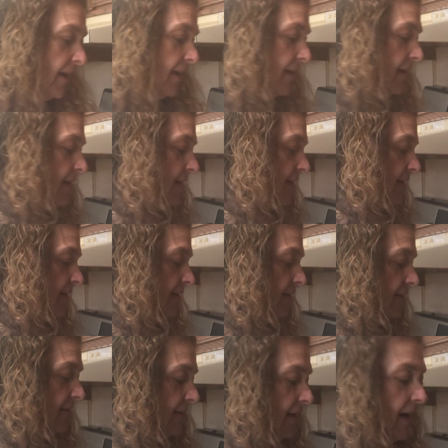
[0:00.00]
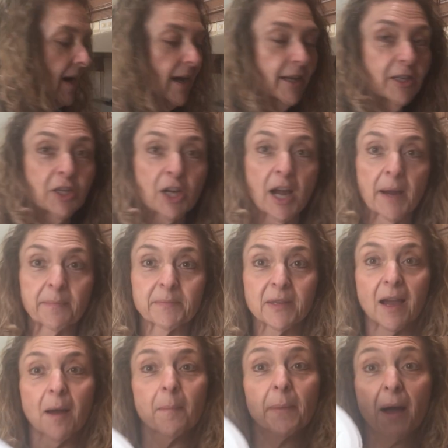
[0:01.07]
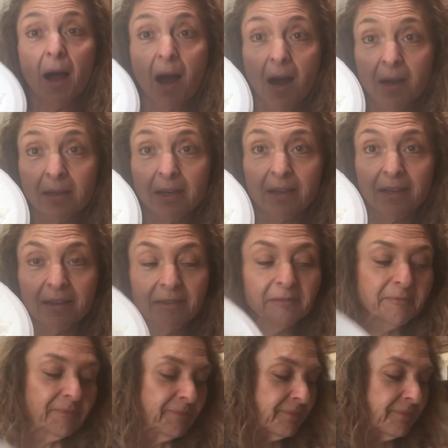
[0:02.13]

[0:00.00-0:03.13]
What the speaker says: and I chopped up onion,